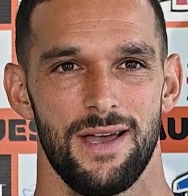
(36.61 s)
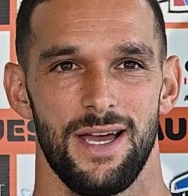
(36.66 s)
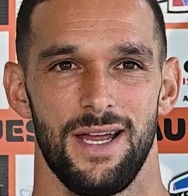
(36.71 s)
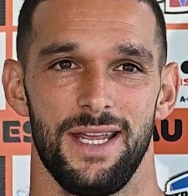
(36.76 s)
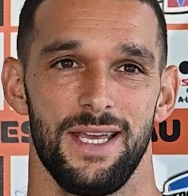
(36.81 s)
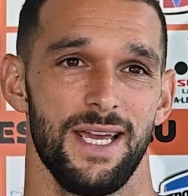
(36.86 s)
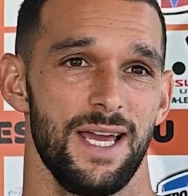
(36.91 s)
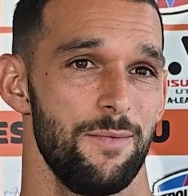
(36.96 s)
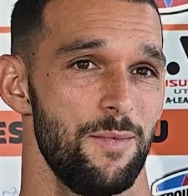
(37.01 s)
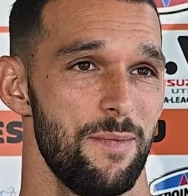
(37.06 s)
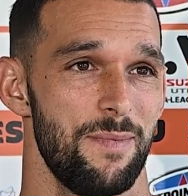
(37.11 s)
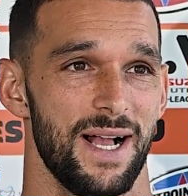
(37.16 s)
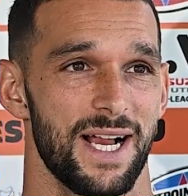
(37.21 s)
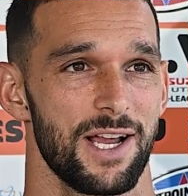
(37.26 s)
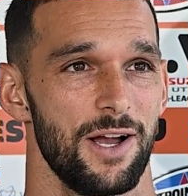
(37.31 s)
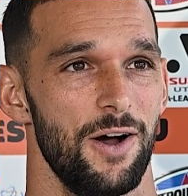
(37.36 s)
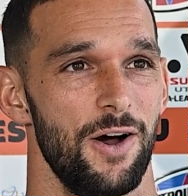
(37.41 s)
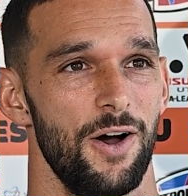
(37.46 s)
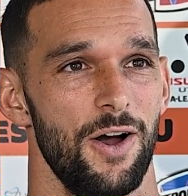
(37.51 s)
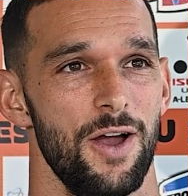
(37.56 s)
And again, we're
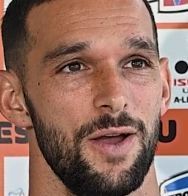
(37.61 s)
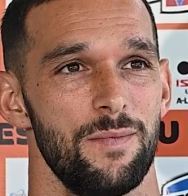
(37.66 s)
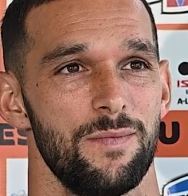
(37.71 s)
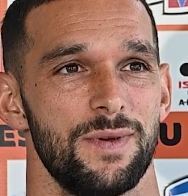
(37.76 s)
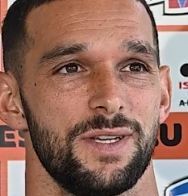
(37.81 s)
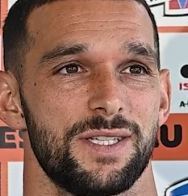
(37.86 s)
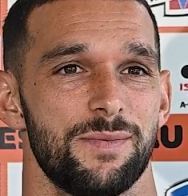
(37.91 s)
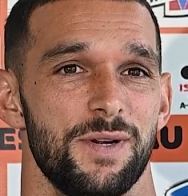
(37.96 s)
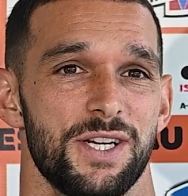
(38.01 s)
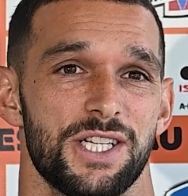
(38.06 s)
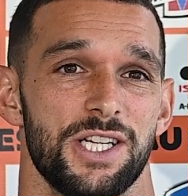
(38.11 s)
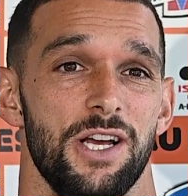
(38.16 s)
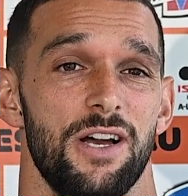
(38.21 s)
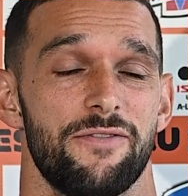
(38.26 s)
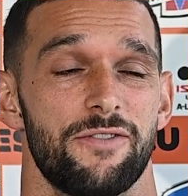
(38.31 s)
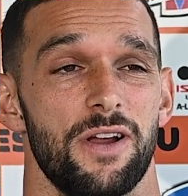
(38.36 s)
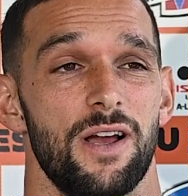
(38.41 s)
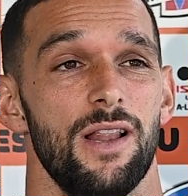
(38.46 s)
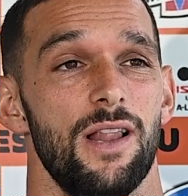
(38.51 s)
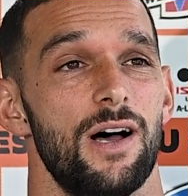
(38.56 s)
back at home, especially
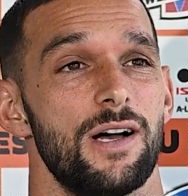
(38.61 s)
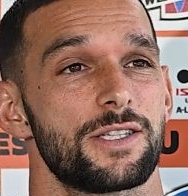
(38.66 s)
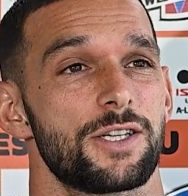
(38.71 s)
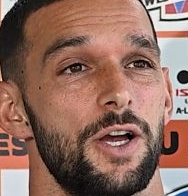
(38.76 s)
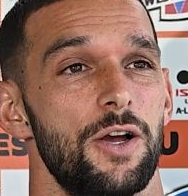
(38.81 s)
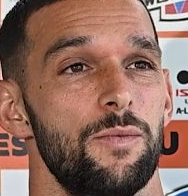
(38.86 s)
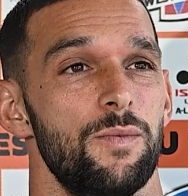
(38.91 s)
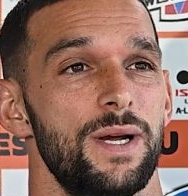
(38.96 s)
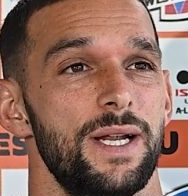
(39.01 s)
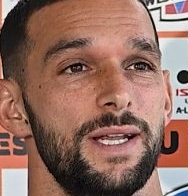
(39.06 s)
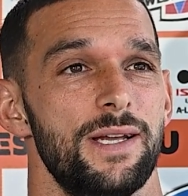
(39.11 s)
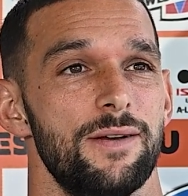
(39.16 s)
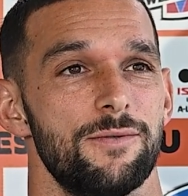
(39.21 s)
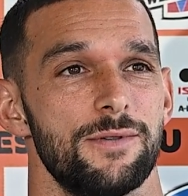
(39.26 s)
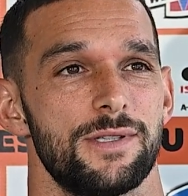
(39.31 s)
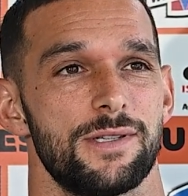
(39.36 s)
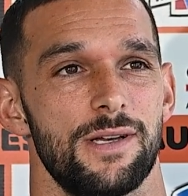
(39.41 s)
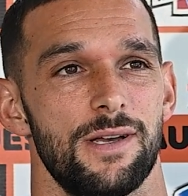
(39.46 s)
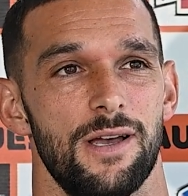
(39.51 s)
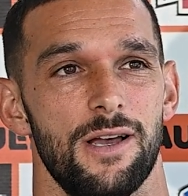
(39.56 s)
after our last home win. It
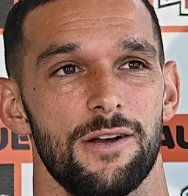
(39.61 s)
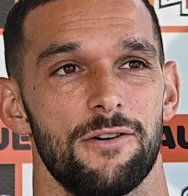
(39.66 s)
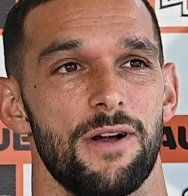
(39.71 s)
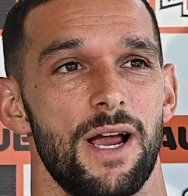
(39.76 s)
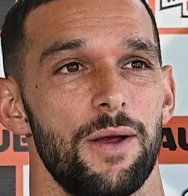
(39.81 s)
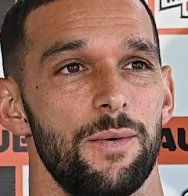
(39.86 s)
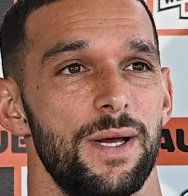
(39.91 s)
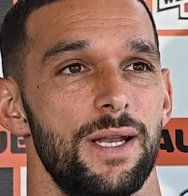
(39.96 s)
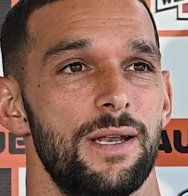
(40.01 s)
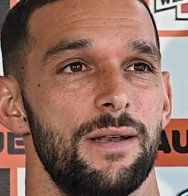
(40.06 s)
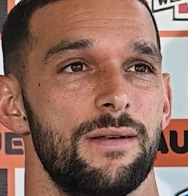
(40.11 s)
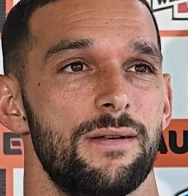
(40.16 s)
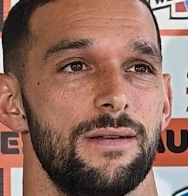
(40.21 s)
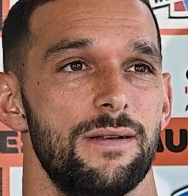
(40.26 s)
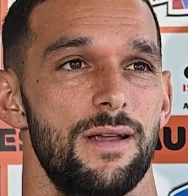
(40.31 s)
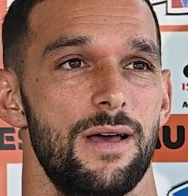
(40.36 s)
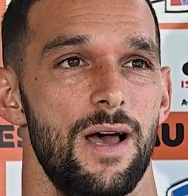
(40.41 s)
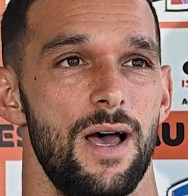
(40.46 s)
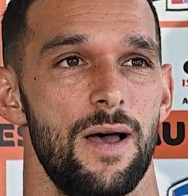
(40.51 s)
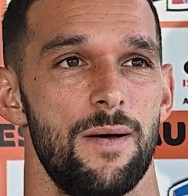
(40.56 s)
was a great win
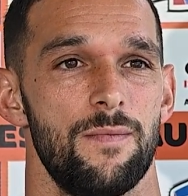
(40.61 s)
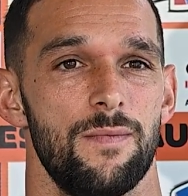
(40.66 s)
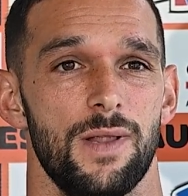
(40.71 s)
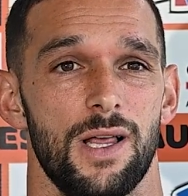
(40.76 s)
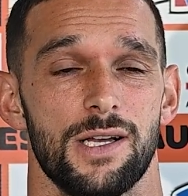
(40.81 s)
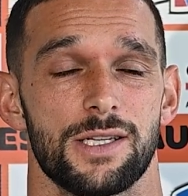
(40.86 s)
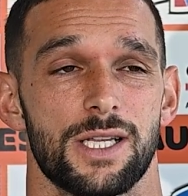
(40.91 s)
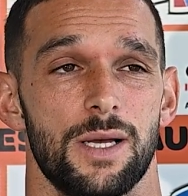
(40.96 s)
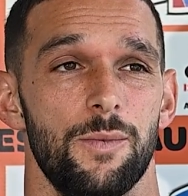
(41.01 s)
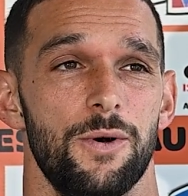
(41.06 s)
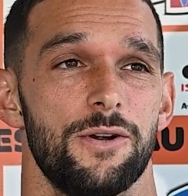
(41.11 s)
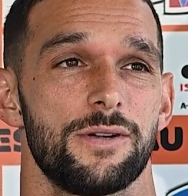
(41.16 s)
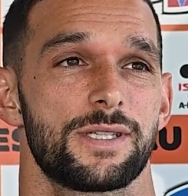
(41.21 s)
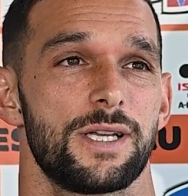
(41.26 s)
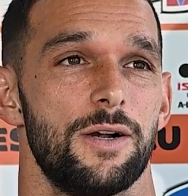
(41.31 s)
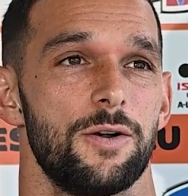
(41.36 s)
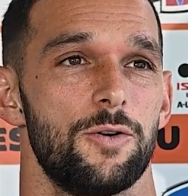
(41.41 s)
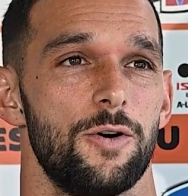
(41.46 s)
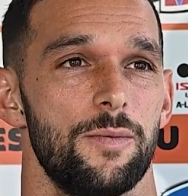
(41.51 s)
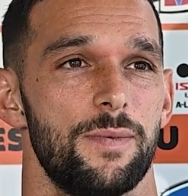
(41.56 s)
last time we were at
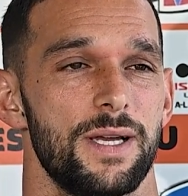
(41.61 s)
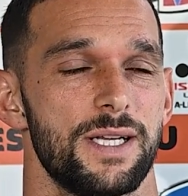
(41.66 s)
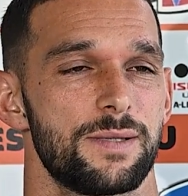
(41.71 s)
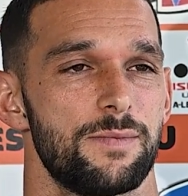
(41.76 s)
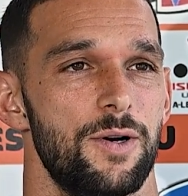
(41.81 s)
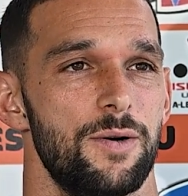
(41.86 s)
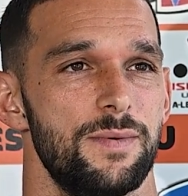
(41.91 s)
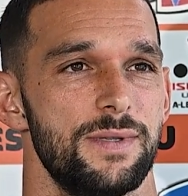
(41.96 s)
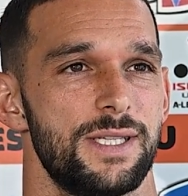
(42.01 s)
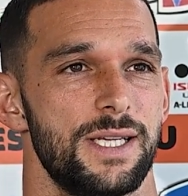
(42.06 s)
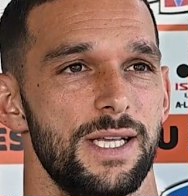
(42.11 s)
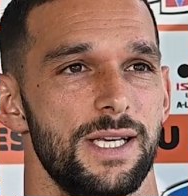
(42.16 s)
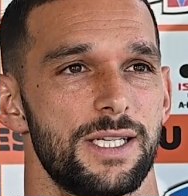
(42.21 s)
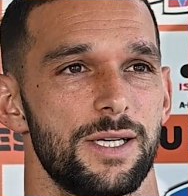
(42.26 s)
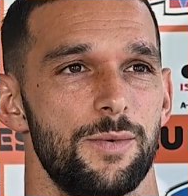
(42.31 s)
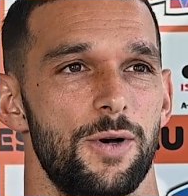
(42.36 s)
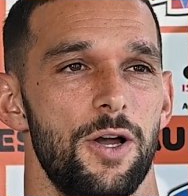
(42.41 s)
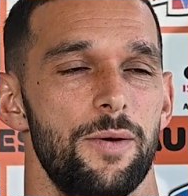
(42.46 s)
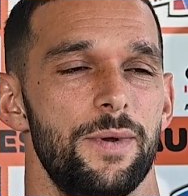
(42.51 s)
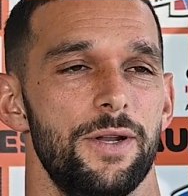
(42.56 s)
Suncorp against Melbourne City,
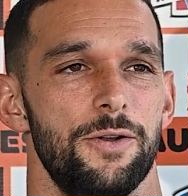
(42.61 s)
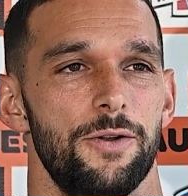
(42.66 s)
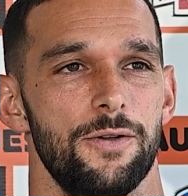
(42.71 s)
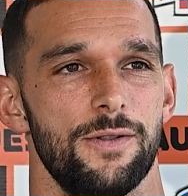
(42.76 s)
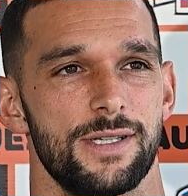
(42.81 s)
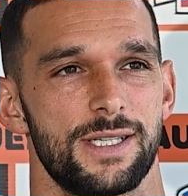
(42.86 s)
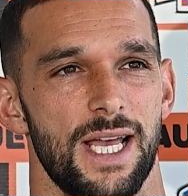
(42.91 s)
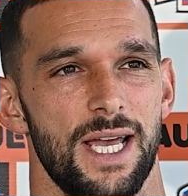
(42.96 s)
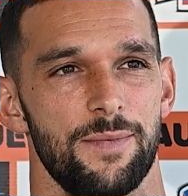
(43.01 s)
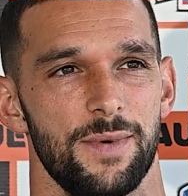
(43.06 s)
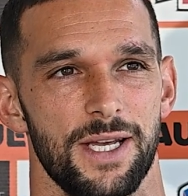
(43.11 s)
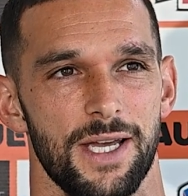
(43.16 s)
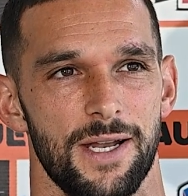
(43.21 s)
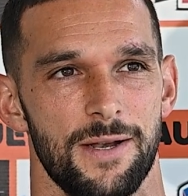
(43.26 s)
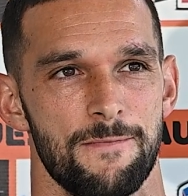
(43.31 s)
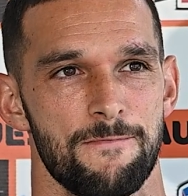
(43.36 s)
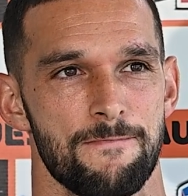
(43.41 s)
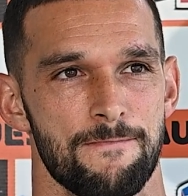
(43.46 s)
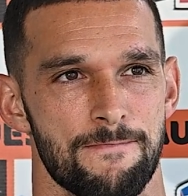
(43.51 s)
so we're hoping to do the same again.